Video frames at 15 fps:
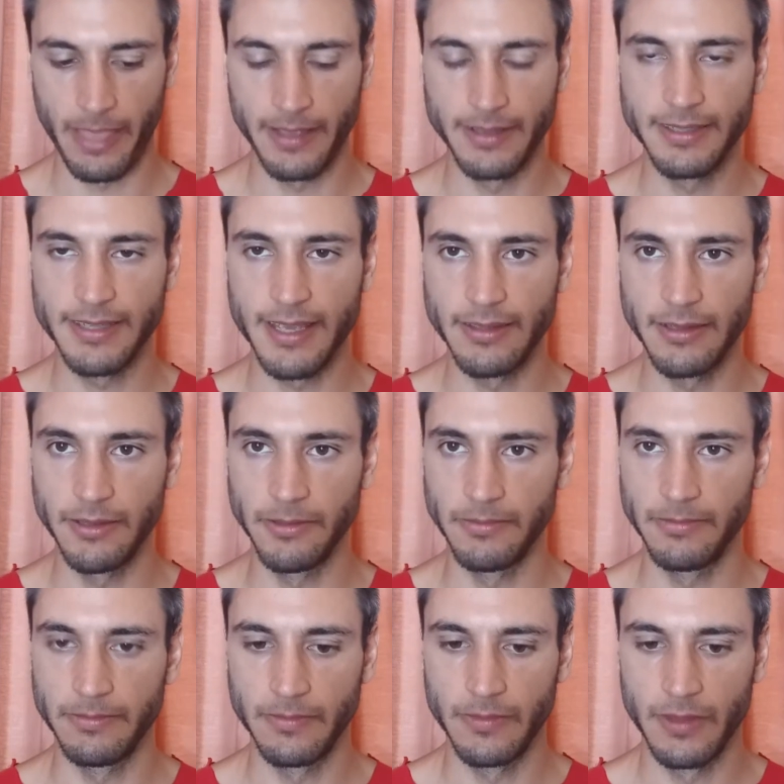center.
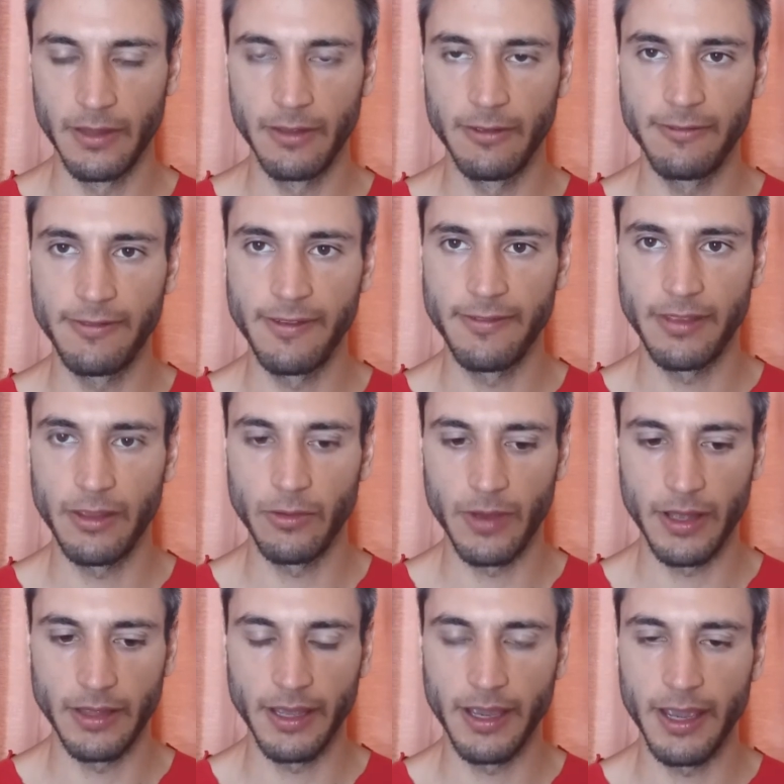
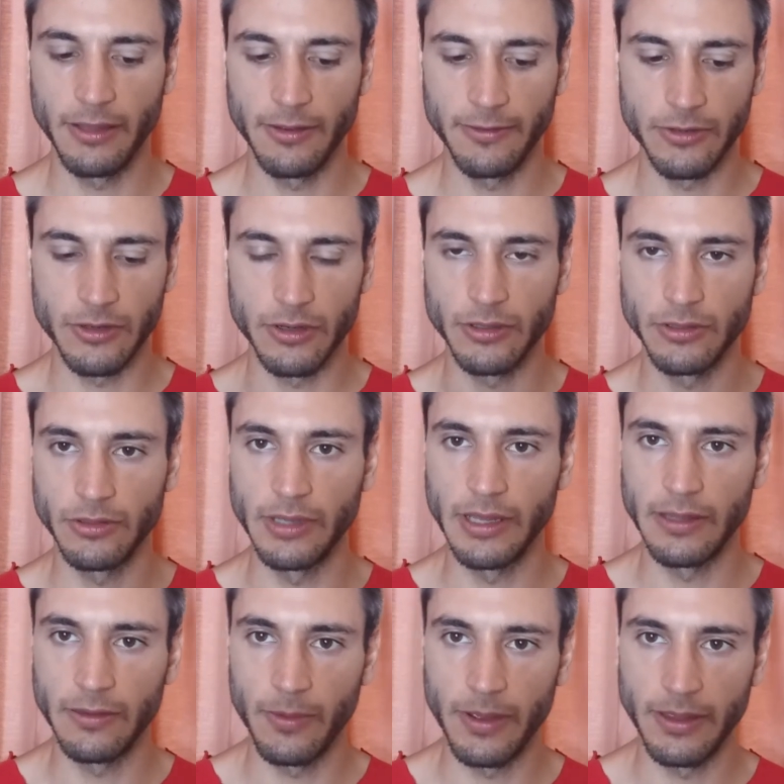51, the gate of shock, to the
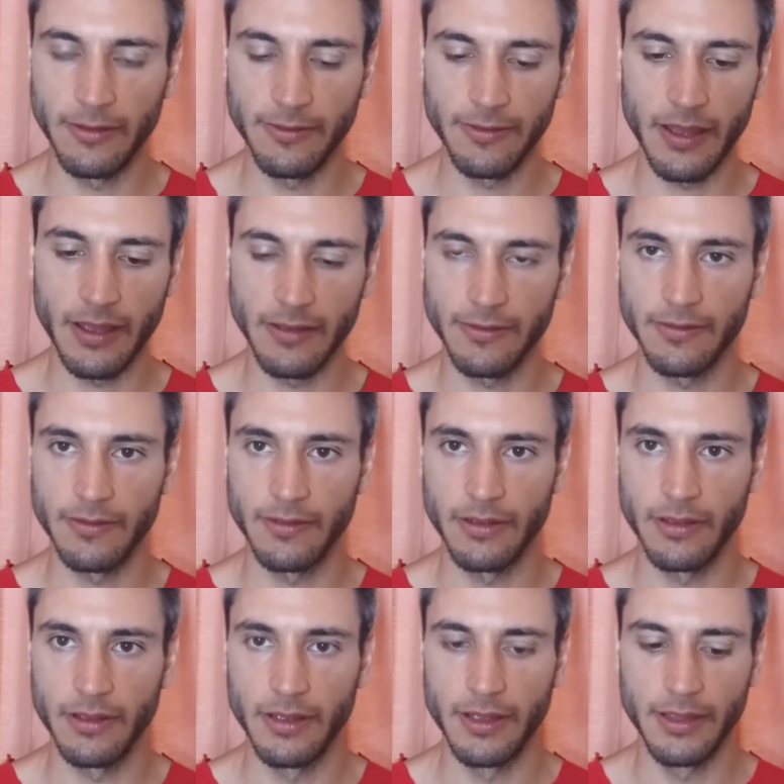25,
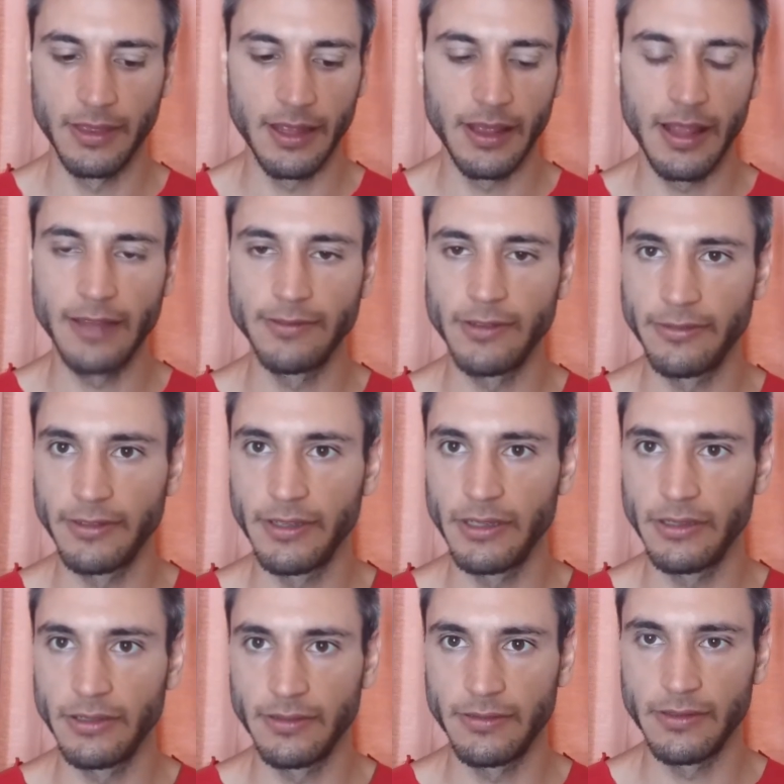the love of the
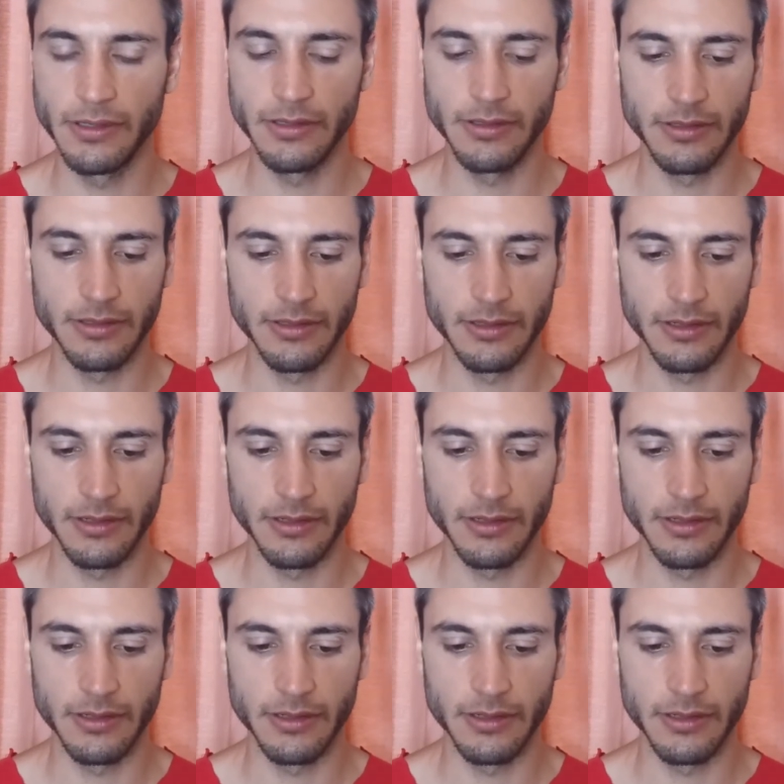universe.